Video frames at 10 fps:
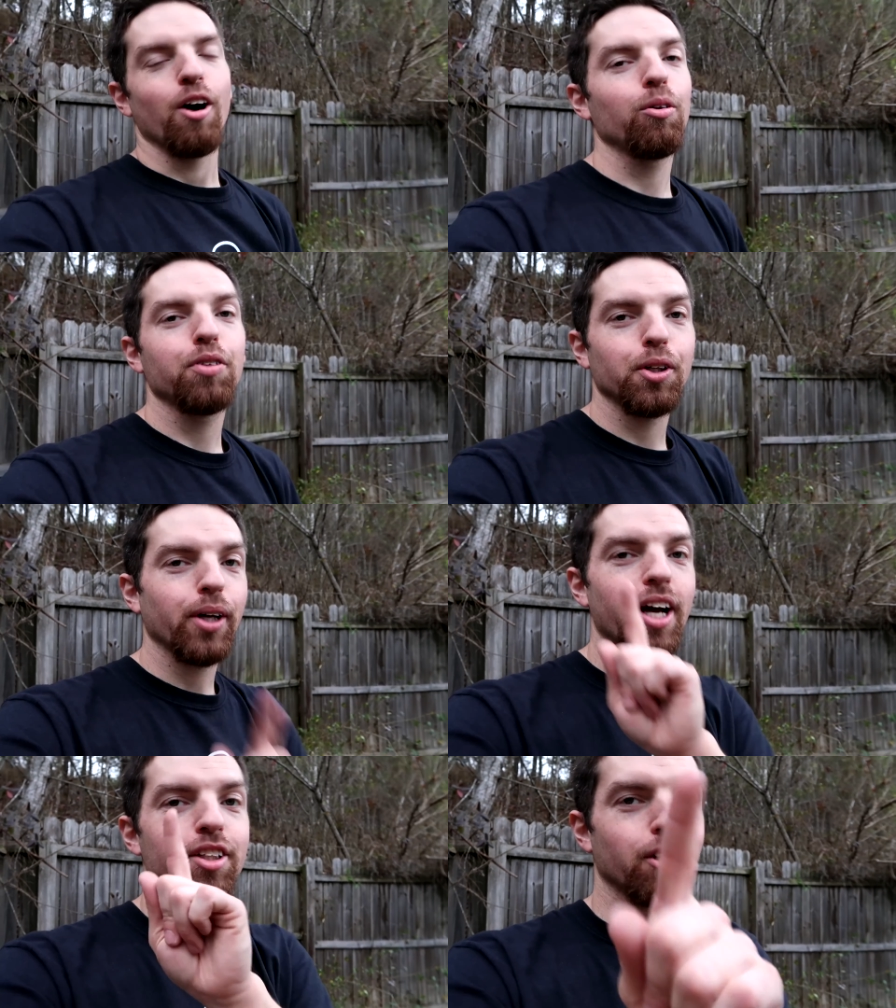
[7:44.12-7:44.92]
Hopefully you
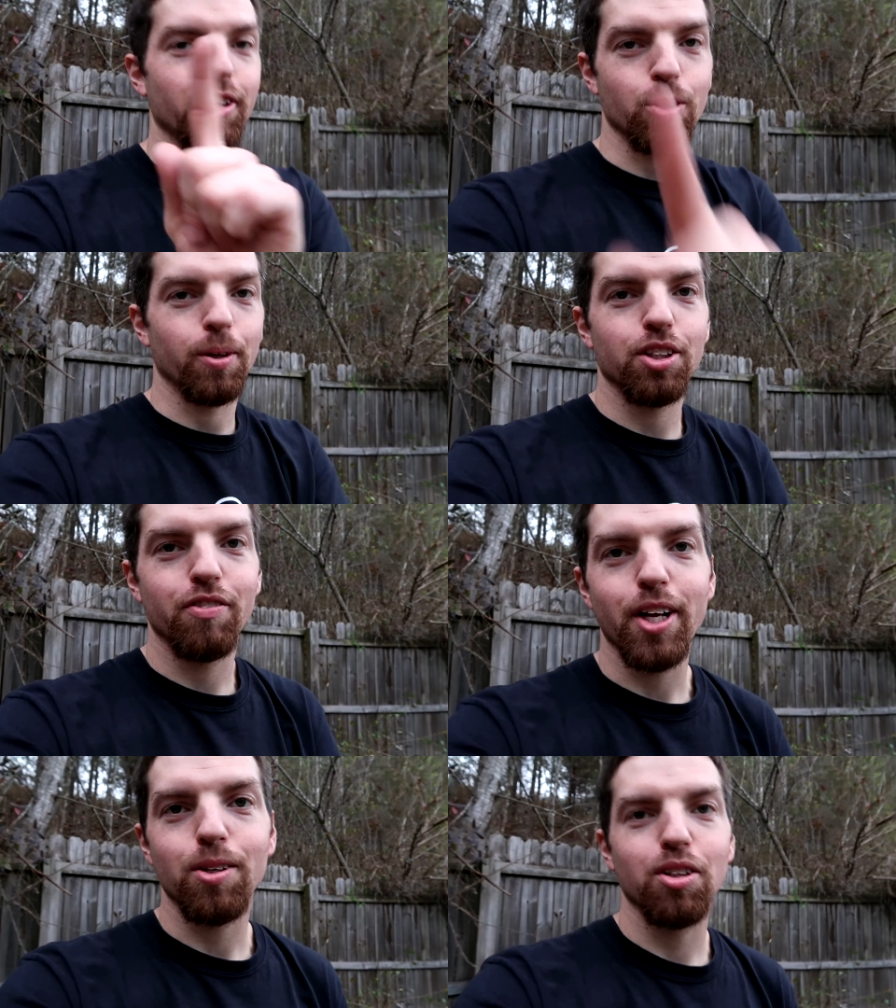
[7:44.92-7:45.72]
guys are enjoying this
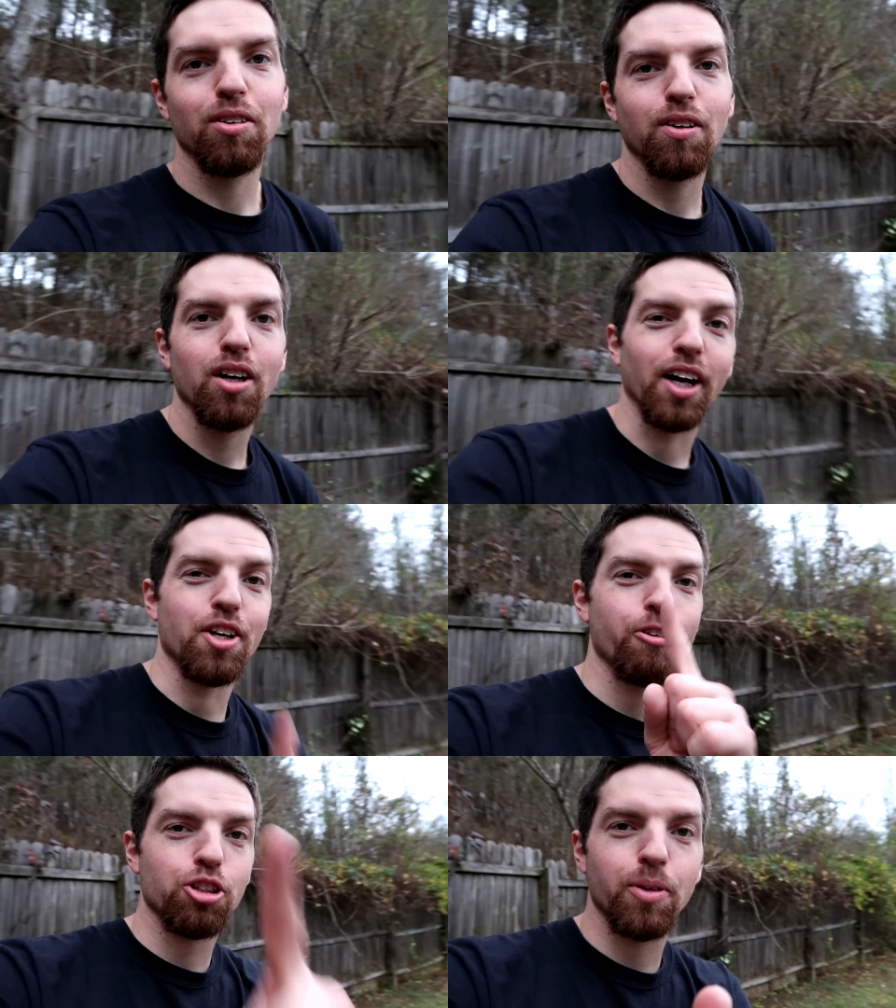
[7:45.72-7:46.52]
video so far,
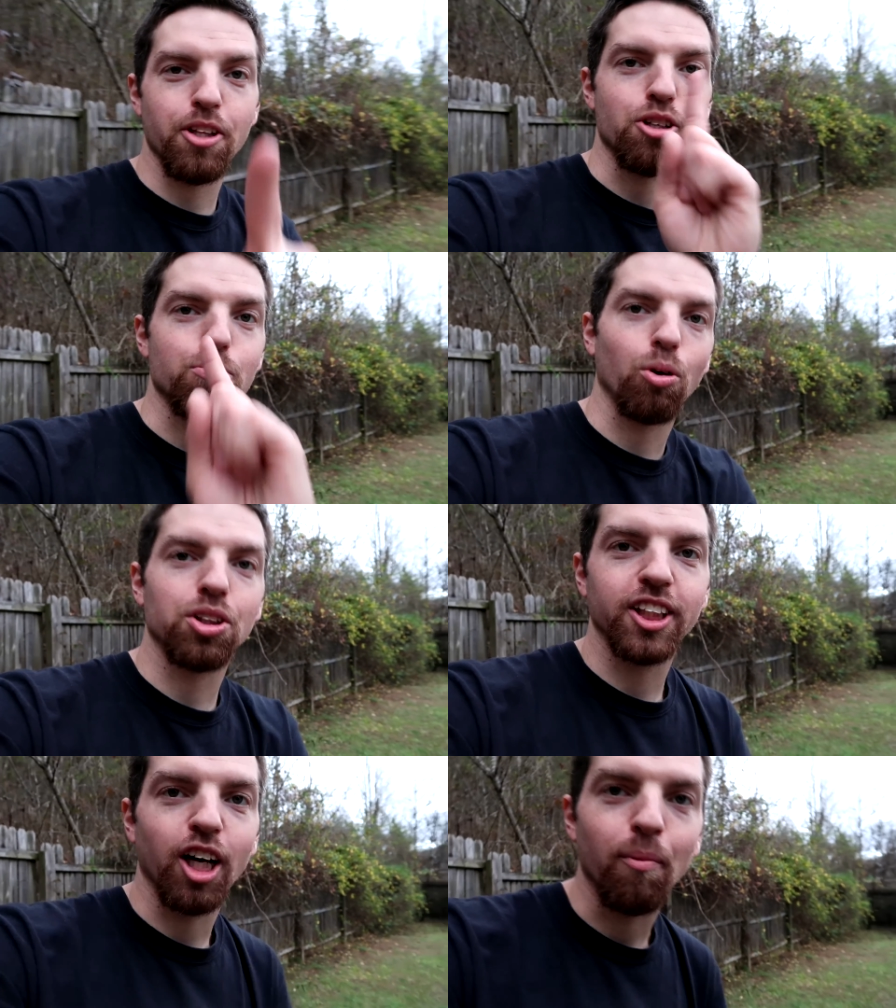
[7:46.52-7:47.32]
and trust me, there's more
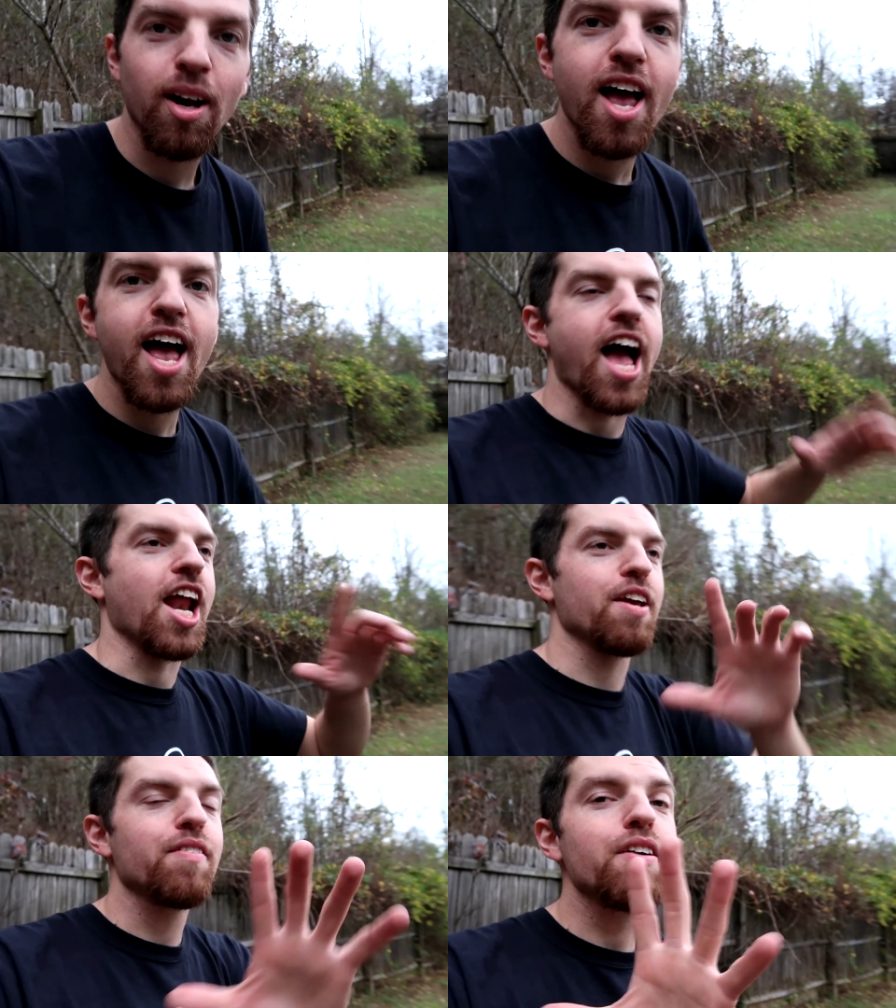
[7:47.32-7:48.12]
to come.
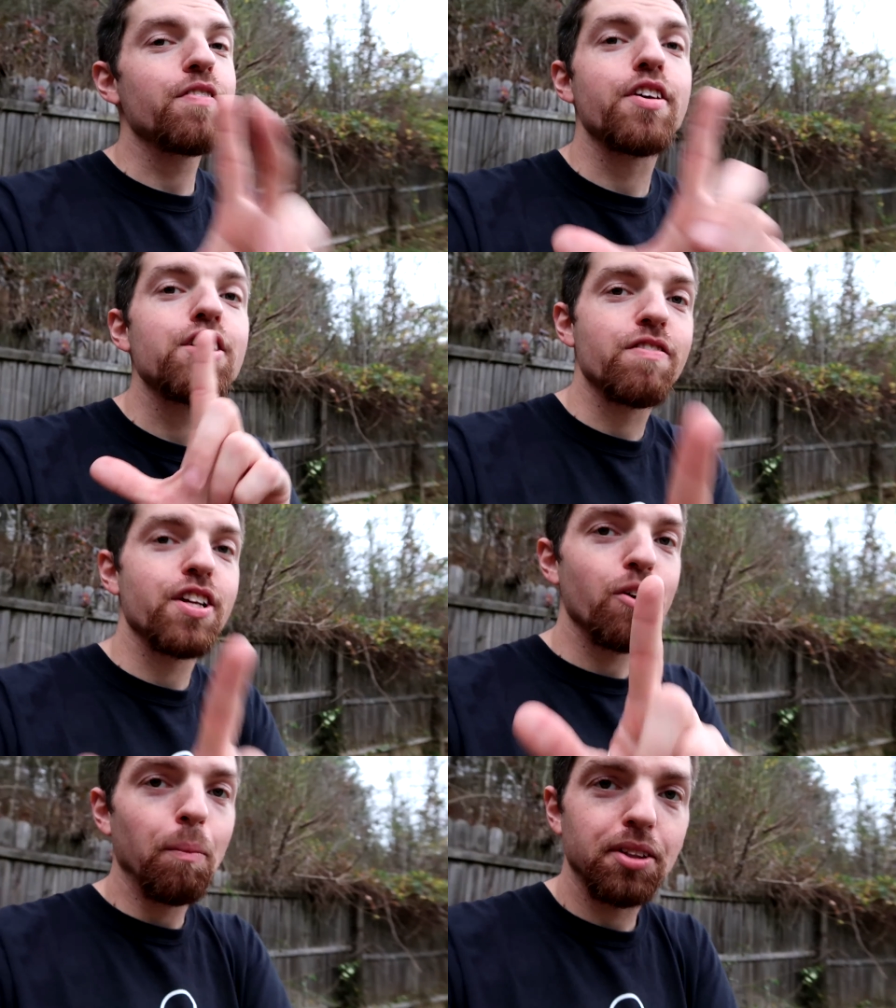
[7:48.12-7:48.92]
And even if this
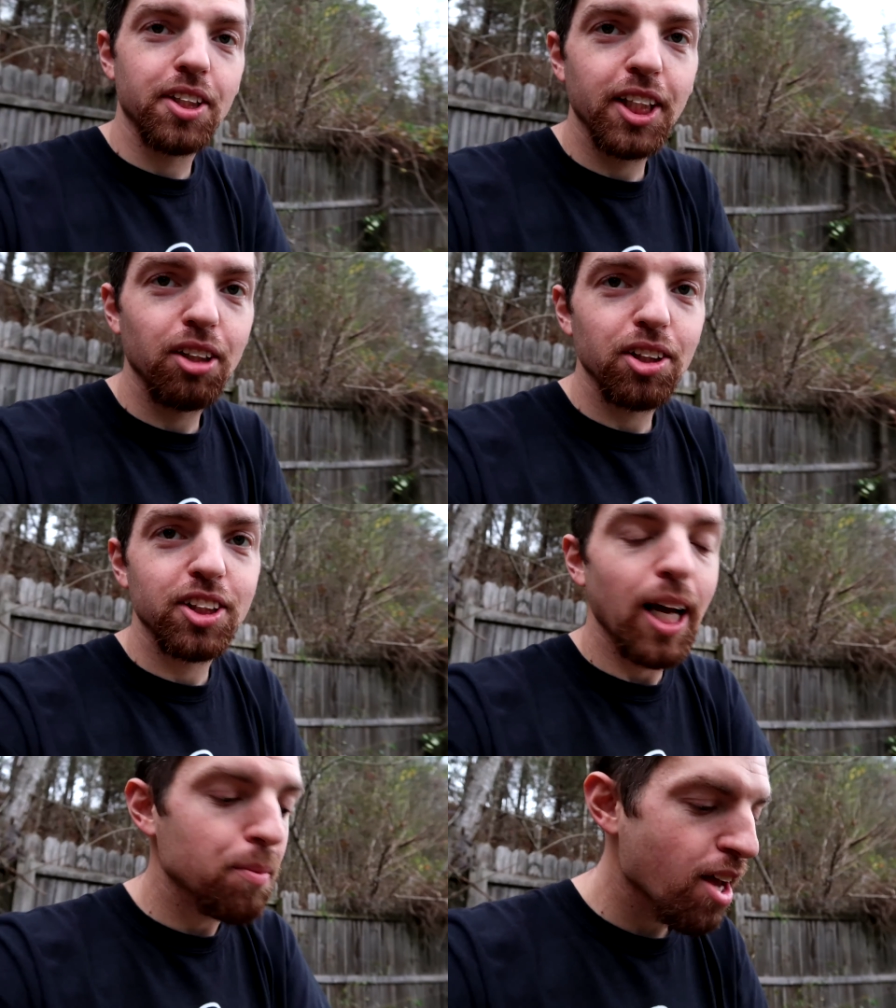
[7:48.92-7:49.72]
video in particular
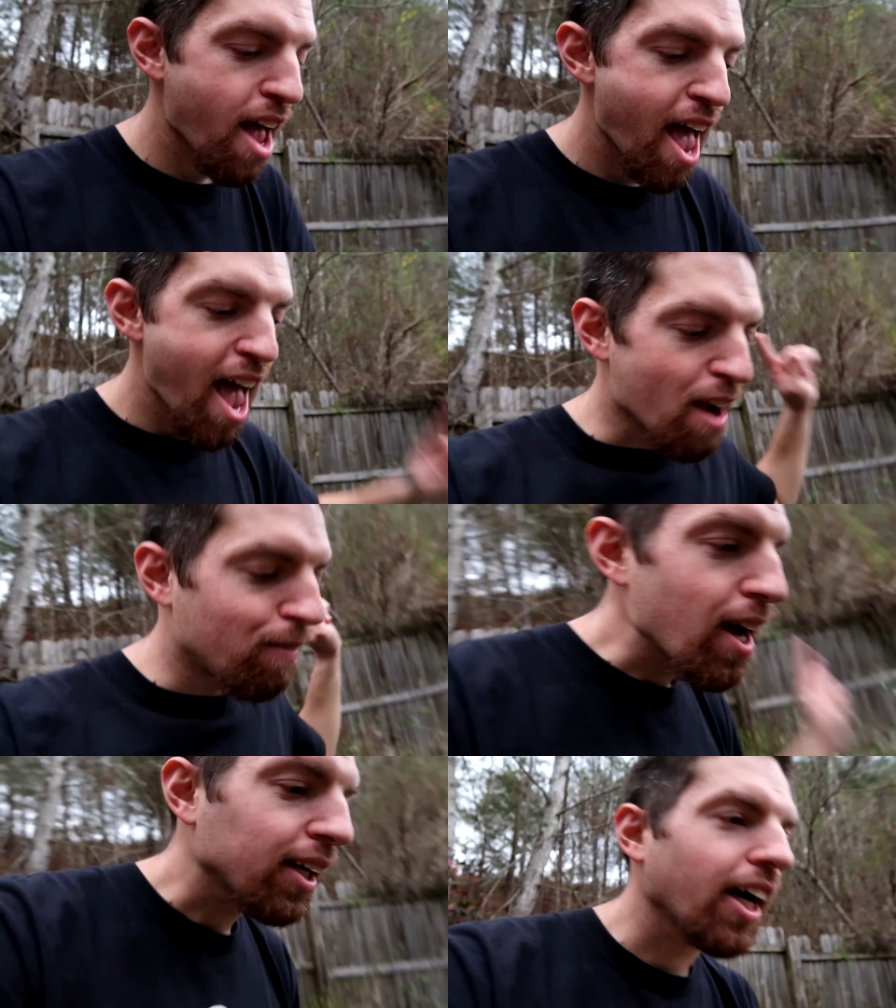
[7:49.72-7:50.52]
stops, in
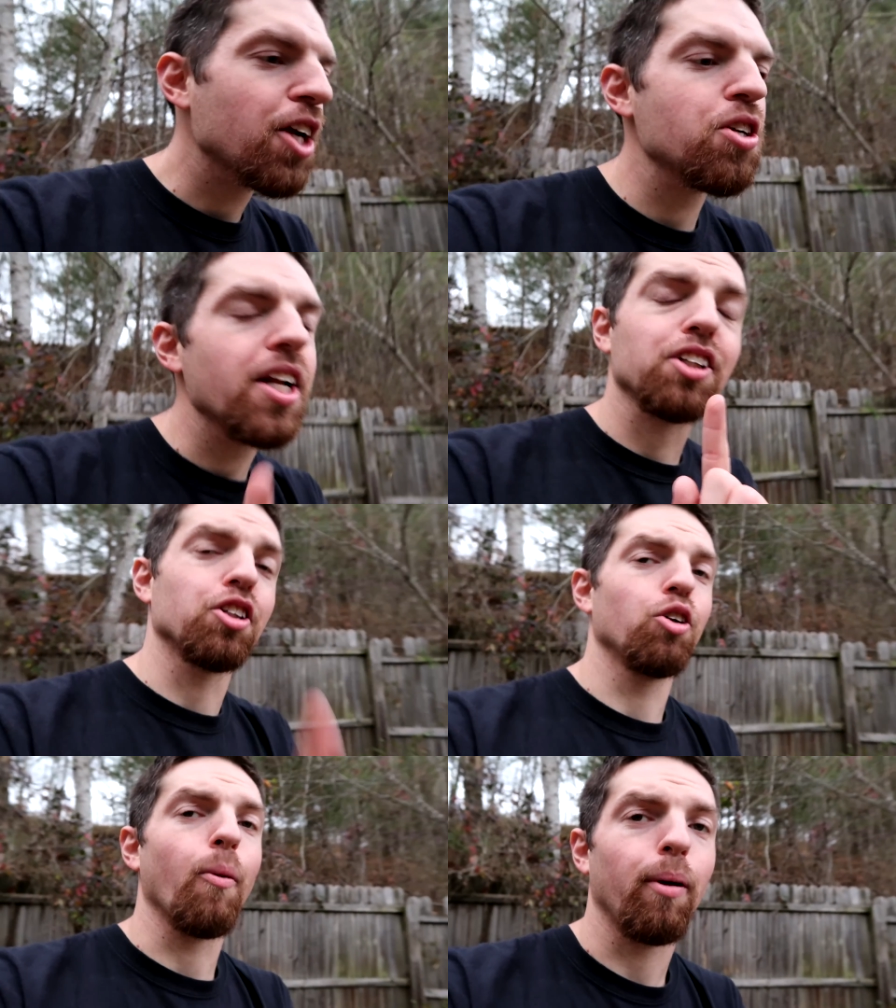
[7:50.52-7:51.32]
fact, I should
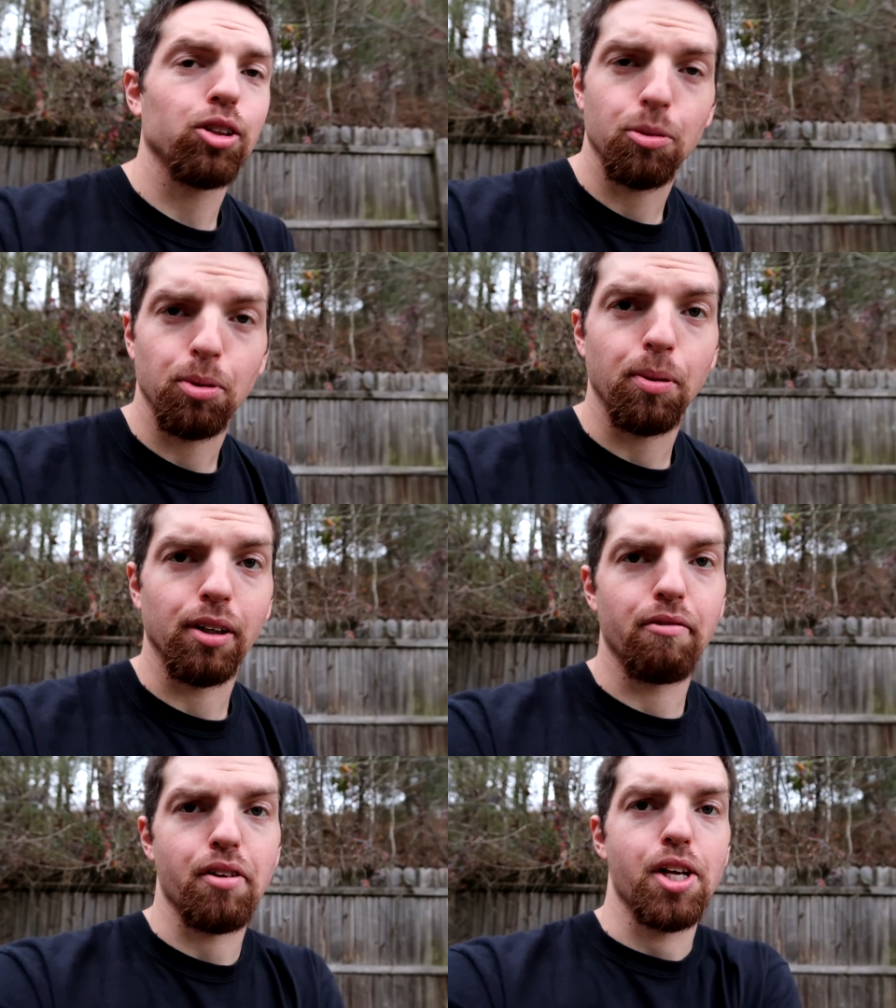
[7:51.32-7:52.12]
actually do a multiple
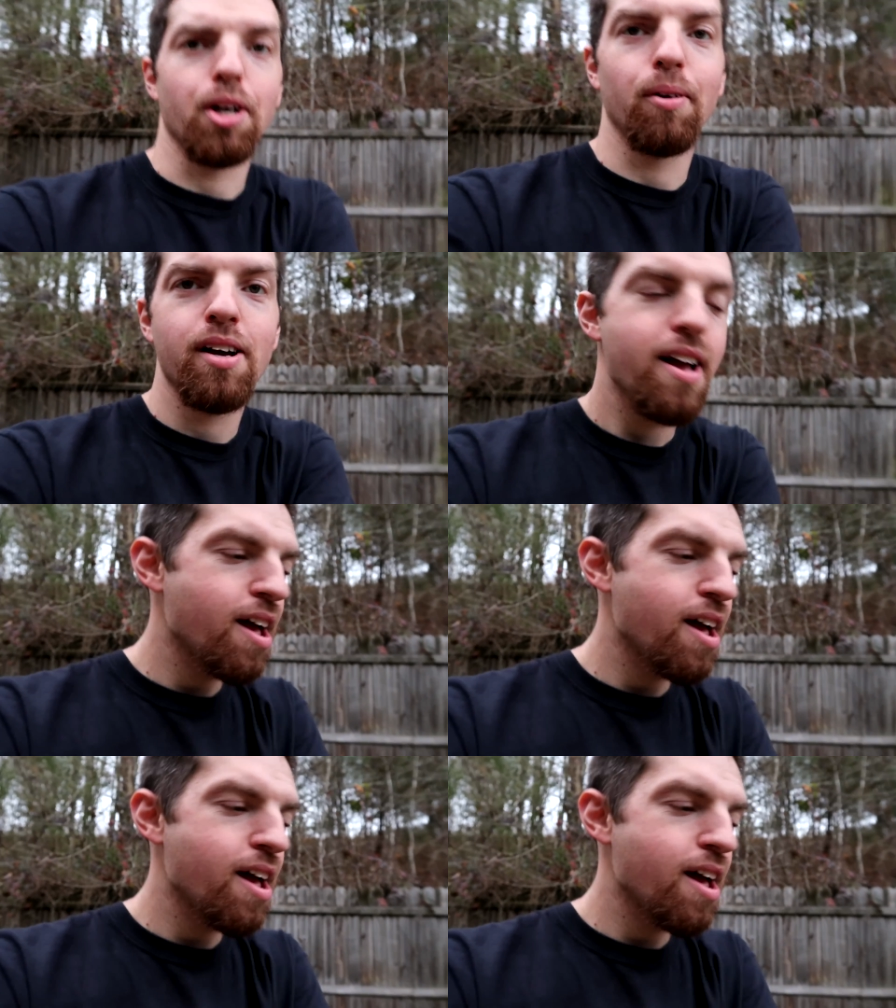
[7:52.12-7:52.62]
part video.